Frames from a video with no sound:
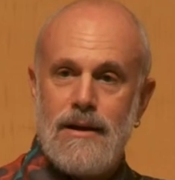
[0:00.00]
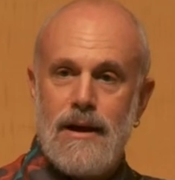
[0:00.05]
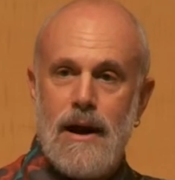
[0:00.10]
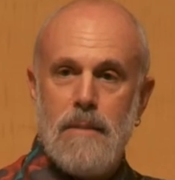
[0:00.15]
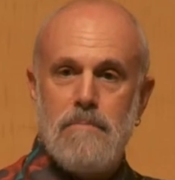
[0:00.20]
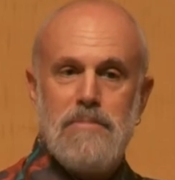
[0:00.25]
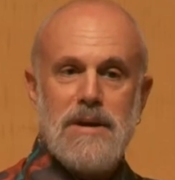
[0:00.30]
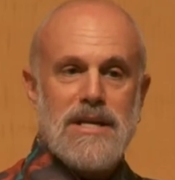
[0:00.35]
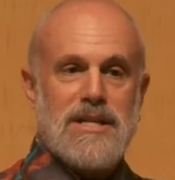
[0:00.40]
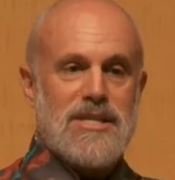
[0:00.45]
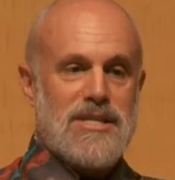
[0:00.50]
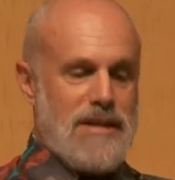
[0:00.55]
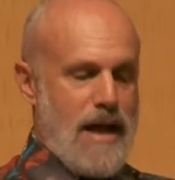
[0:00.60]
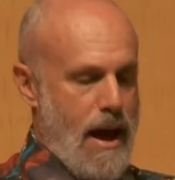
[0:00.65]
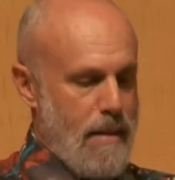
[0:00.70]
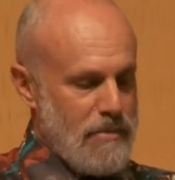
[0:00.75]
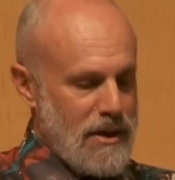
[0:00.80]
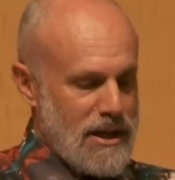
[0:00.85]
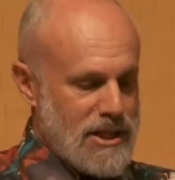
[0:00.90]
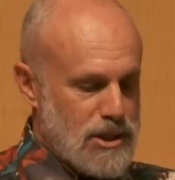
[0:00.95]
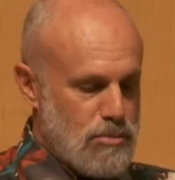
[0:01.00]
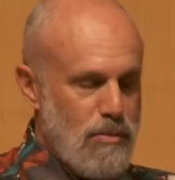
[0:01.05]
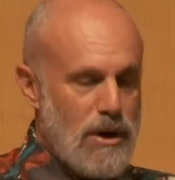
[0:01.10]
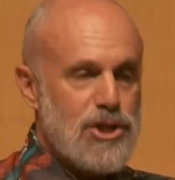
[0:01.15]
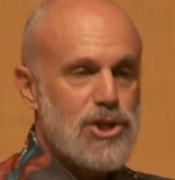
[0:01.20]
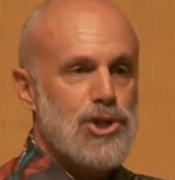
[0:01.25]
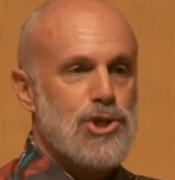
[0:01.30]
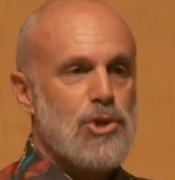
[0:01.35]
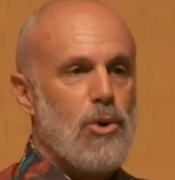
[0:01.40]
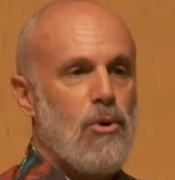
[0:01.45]
a big step. It's much
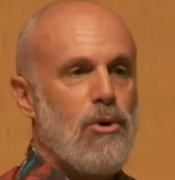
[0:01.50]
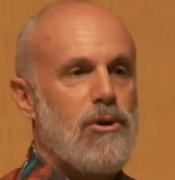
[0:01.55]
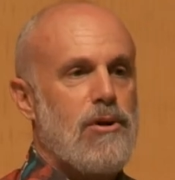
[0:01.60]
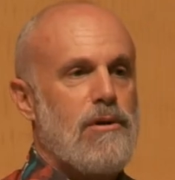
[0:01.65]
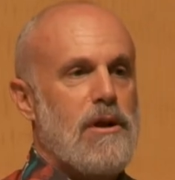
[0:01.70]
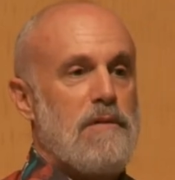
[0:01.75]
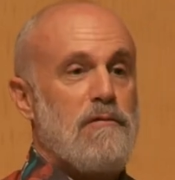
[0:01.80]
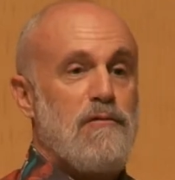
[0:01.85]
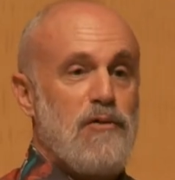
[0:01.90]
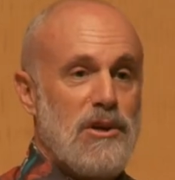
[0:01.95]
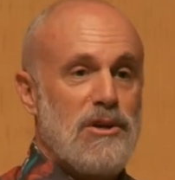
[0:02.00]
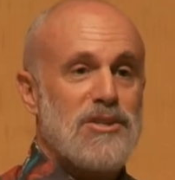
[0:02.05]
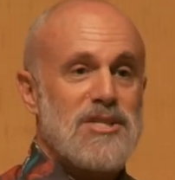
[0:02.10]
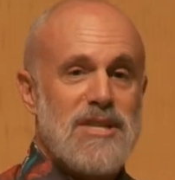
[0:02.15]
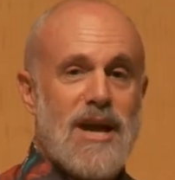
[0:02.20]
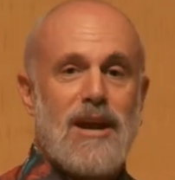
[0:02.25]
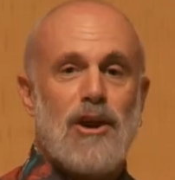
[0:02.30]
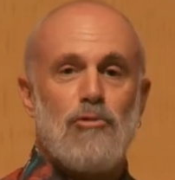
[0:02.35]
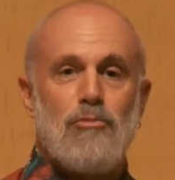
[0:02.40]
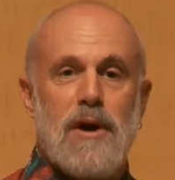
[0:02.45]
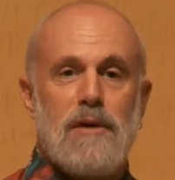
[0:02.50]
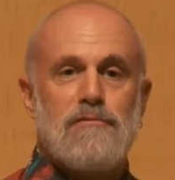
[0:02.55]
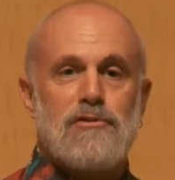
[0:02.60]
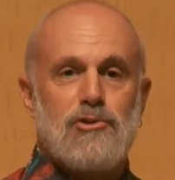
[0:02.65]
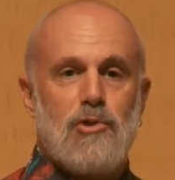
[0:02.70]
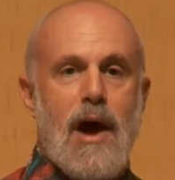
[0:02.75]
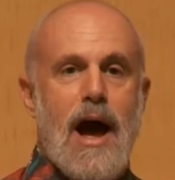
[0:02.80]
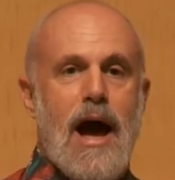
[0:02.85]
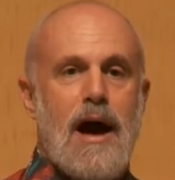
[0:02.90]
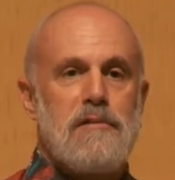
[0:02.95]
shorter, it feels like a rough
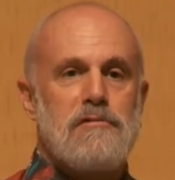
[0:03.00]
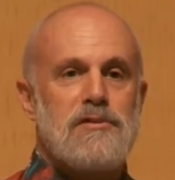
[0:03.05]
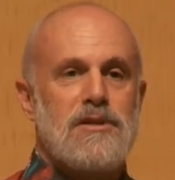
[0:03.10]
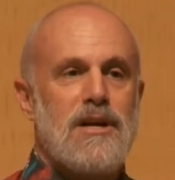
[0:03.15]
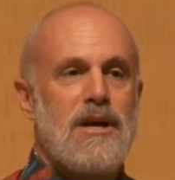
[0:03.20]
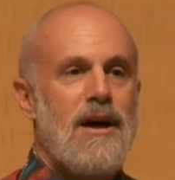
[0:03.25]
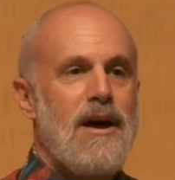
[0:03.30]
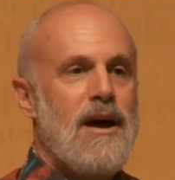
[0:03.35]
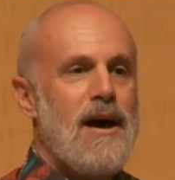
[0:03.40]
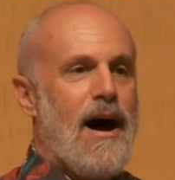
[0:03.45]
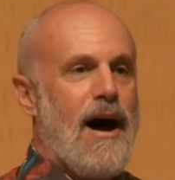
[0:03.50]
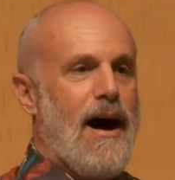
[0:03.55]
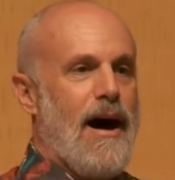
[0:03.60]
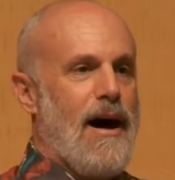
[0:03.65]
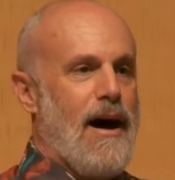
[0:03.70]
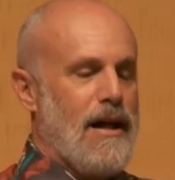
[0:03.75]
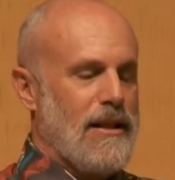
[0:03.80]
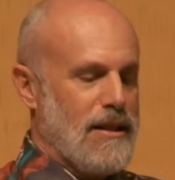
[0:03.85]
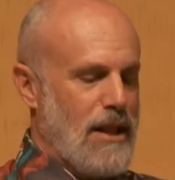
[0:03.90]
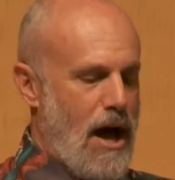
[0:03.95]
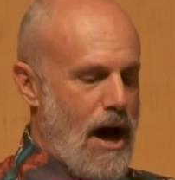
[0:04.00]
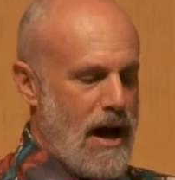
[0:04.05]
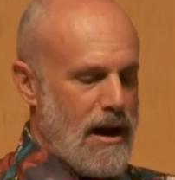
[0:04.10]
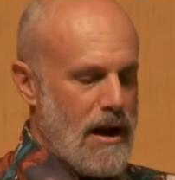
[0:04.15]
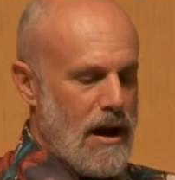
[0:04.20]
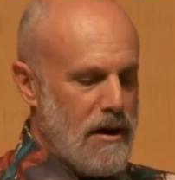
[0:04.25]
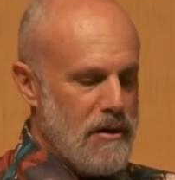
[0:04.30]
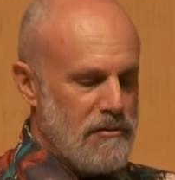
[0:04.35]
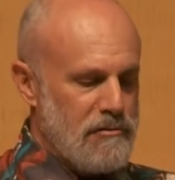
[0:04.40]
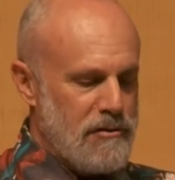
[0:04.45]
draft. Uh, a lot
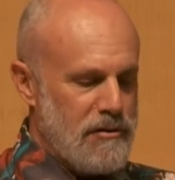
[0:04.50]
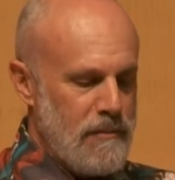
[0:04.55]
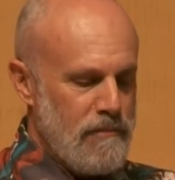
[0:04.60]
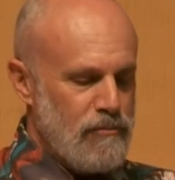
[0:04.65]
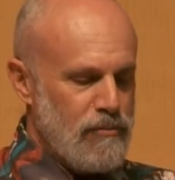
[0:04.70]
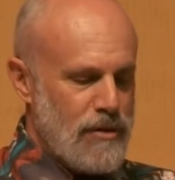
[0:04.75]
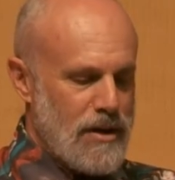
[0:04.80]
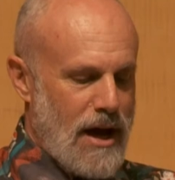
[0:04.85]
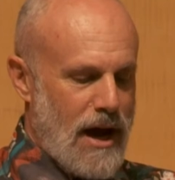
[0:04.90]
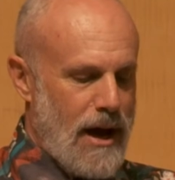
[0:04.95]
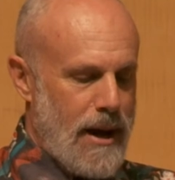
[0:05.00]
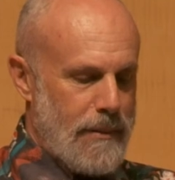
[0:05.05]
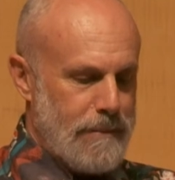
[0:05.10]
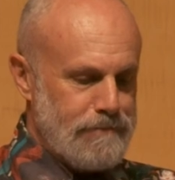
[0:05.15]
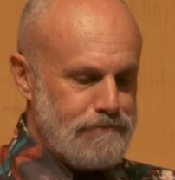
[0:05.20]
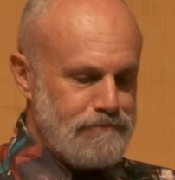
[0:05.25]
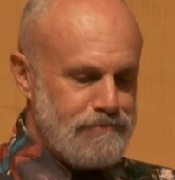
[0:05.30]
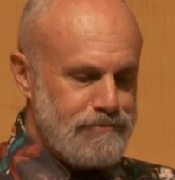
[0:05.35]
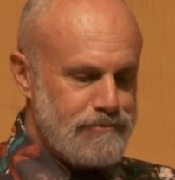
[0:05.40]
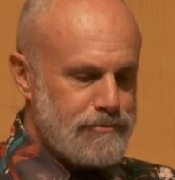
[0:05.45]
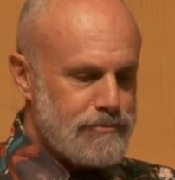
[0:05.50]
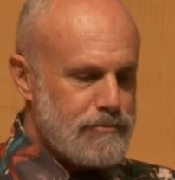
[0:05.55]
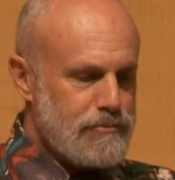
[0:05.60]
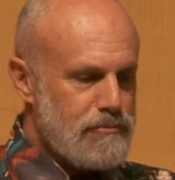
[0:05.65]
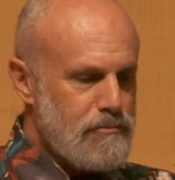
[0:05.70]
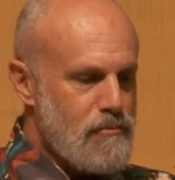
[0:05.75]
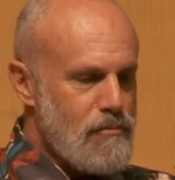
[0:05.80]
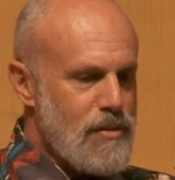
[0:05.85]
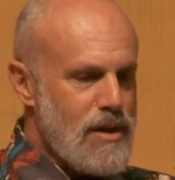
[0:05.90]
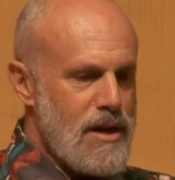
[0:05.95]
of um,
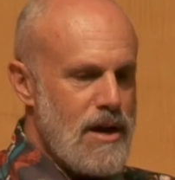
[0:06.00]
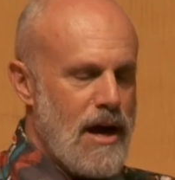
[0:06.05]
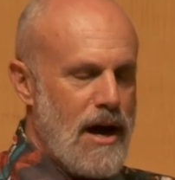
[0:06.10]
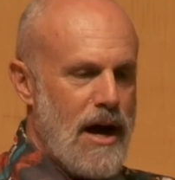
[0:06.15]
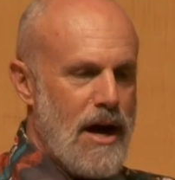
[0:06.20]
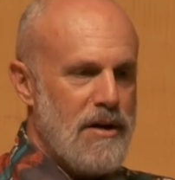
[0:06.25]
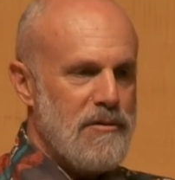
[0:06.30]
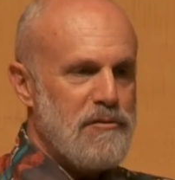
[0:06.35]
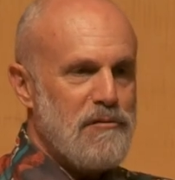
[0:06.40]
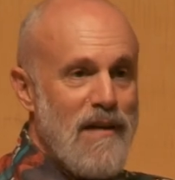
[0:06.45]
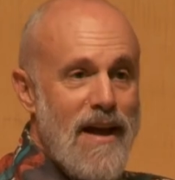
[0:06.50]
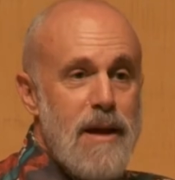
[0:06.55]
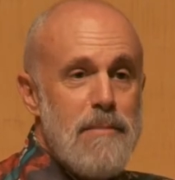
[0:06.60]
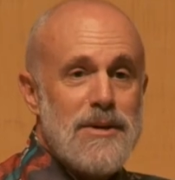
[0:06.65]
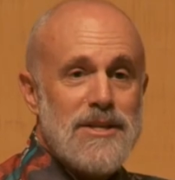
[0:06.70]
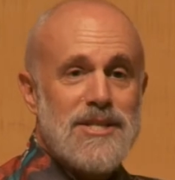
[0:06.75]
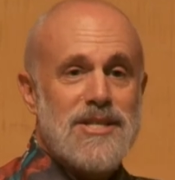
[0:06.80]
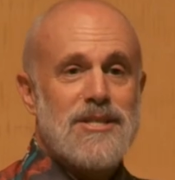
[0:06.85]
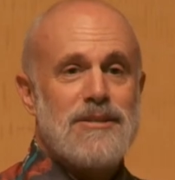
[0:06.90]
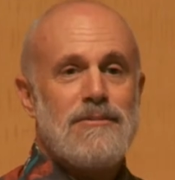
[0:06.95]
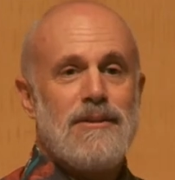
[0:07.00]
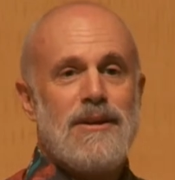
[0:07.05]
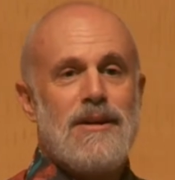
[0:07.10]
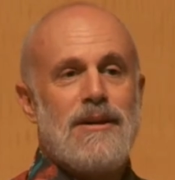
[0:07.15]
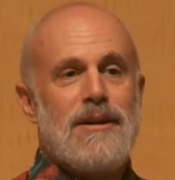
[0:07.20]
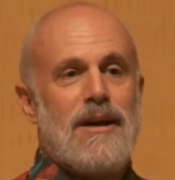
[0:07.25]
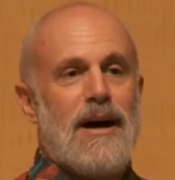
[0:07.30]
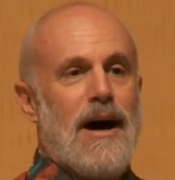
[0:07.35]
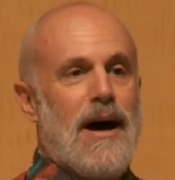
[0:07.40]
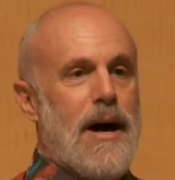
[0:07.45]
uh, famous
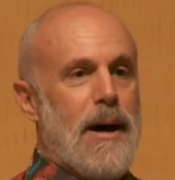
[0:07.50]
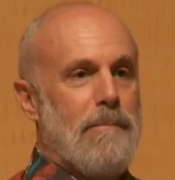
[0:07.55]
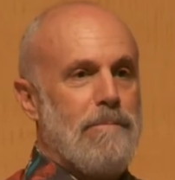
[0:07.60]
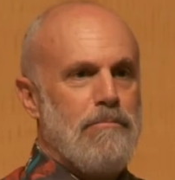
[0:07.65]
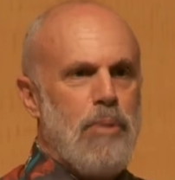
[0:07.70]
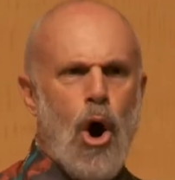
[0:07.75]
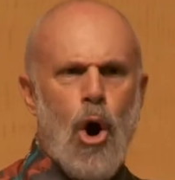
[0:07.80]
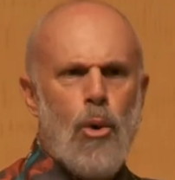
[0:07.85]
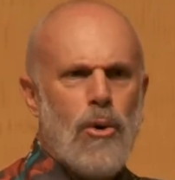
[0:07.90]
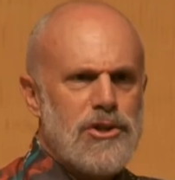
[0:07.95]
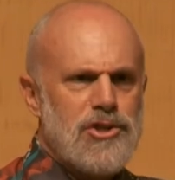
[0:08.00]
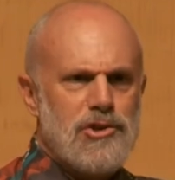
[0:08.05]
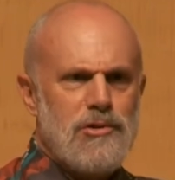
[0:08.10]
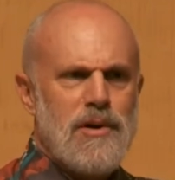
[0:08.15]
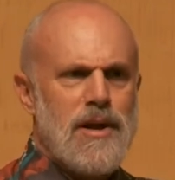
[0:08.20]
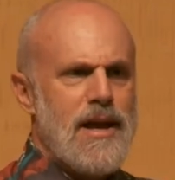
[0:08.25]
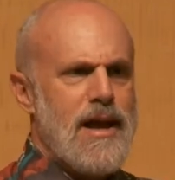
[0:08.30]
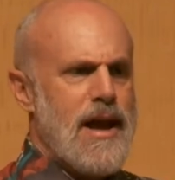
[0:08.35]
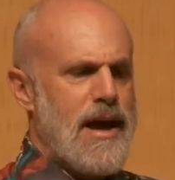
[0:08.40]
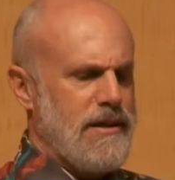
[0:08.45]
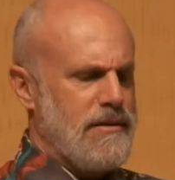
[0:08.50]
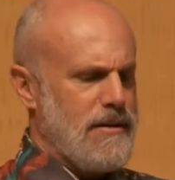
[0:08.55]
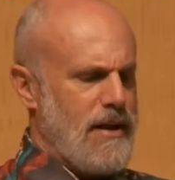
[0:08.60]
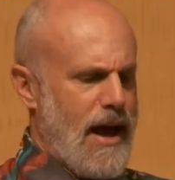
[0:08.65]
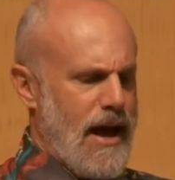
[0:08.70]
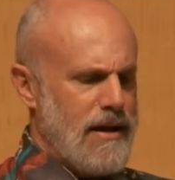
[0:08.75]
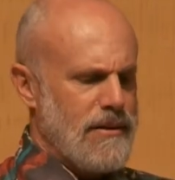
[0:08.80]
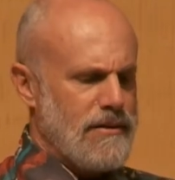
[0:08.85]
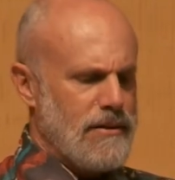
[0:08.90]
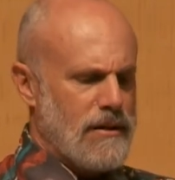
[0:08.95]
uh, poetry and,
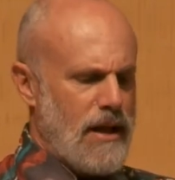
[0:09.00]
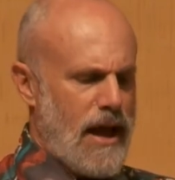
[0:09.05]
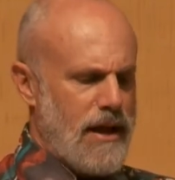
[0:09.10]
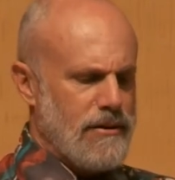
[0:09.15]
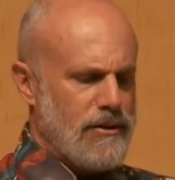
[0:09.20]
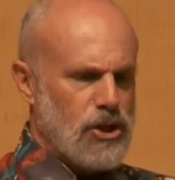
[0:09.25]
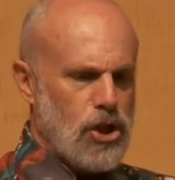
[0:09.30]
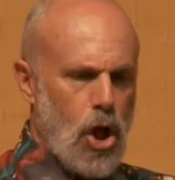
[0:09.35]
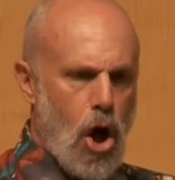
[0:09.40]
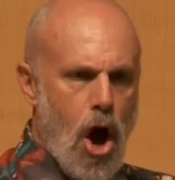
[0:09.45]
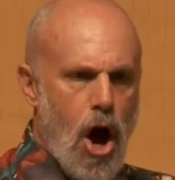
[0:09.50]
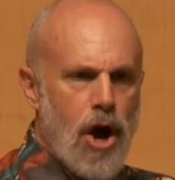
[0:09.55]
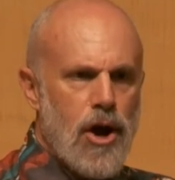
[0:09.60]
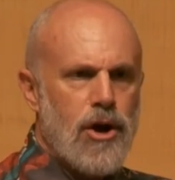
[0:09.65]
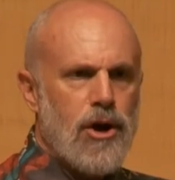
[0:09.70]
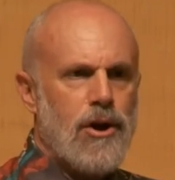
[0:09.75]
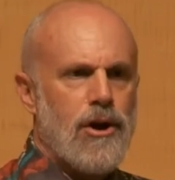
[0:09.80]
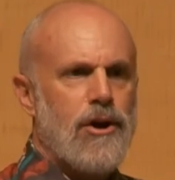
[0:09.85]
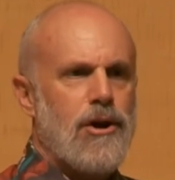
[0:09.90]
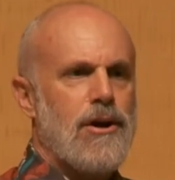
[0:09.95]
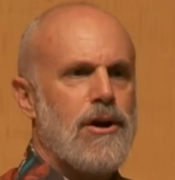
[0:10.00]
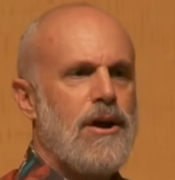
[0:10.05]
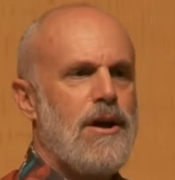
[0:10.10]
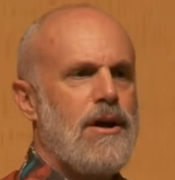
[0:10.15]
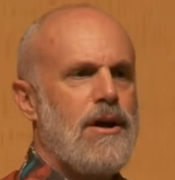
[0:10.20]
and, and longer